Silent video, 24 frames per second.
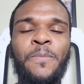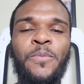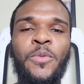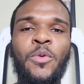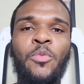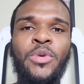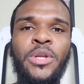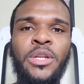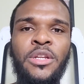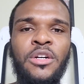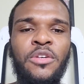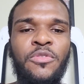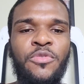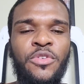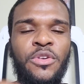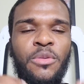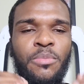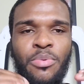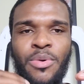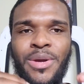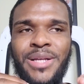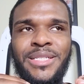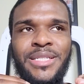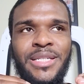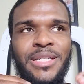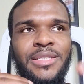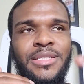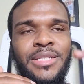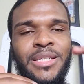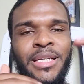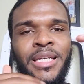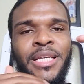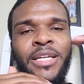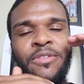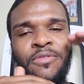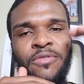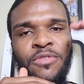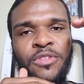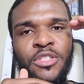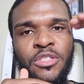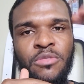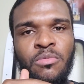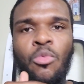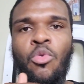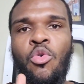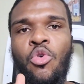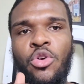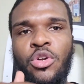We look for the president to give
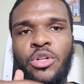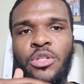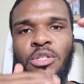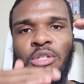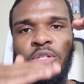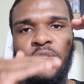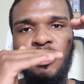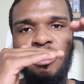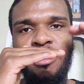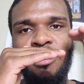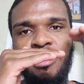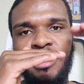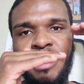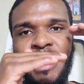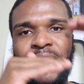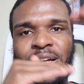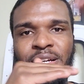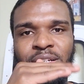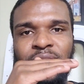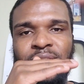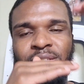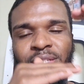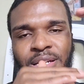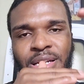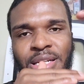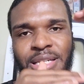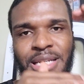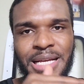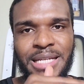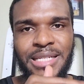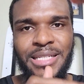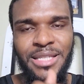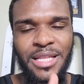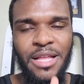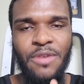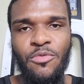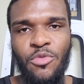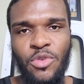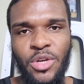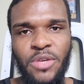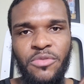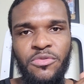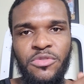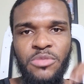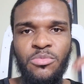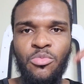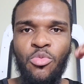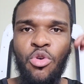us more, to take us to the next level,
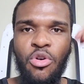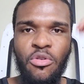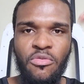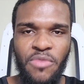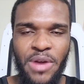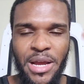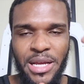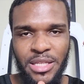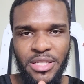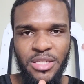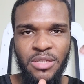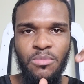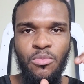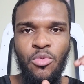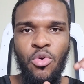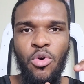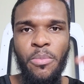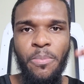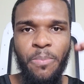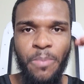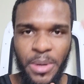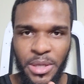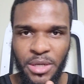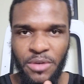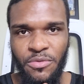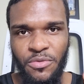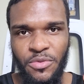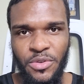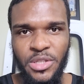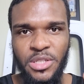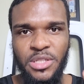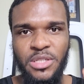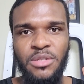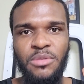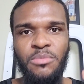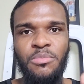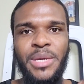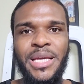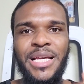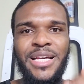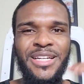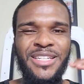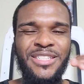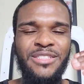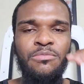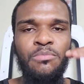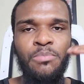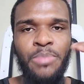give us more rights, more benefits,
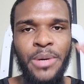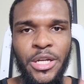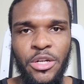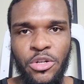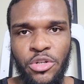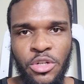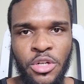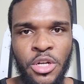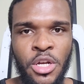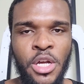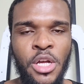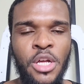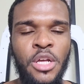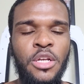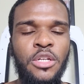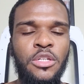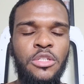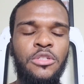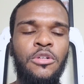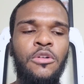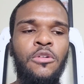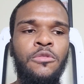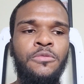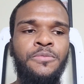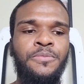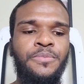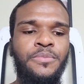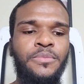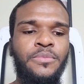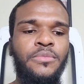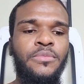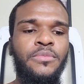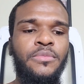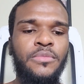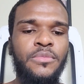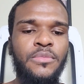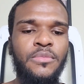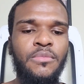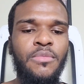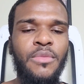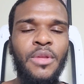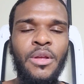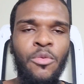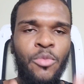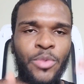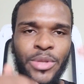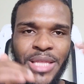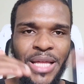make us better. So
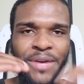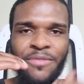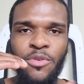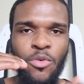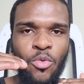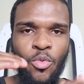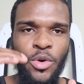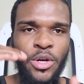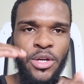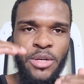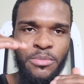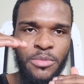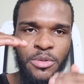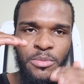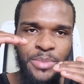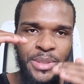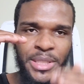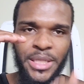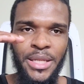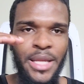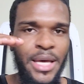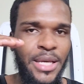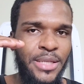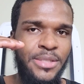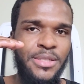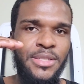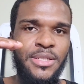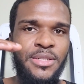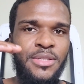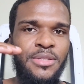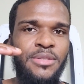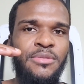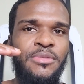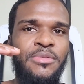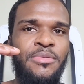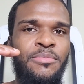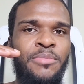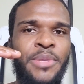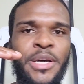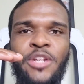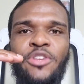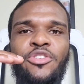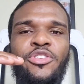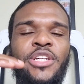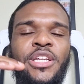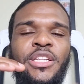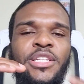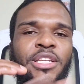we never want him to be less
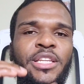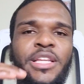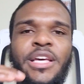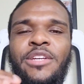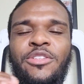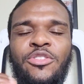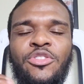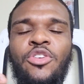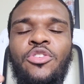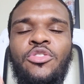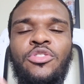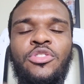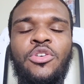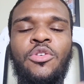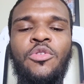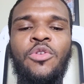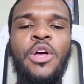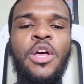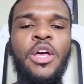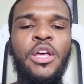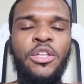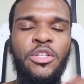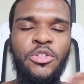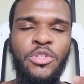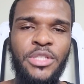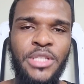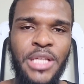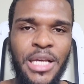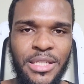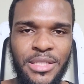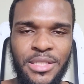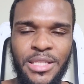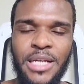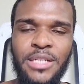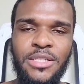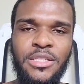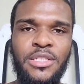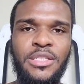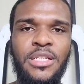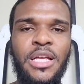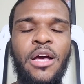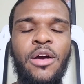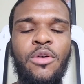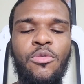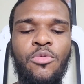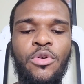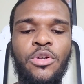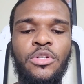better than the last, so that's just
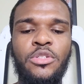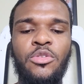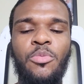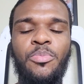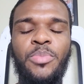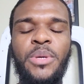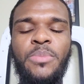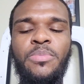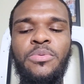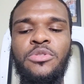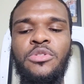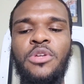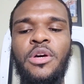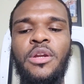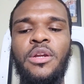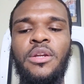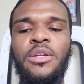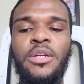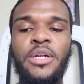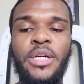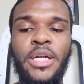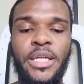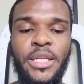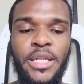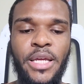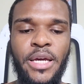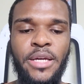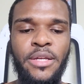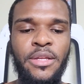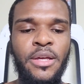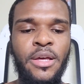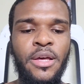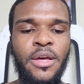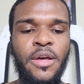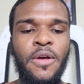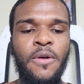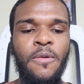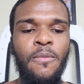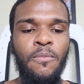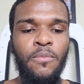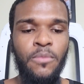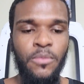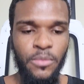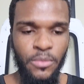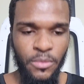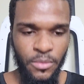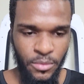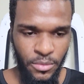how it works. So people started looking at
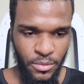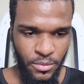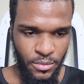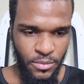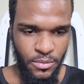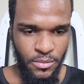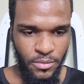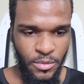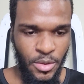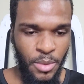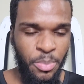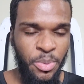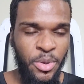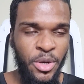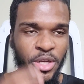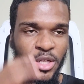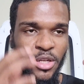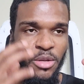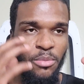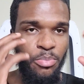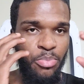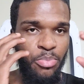putting the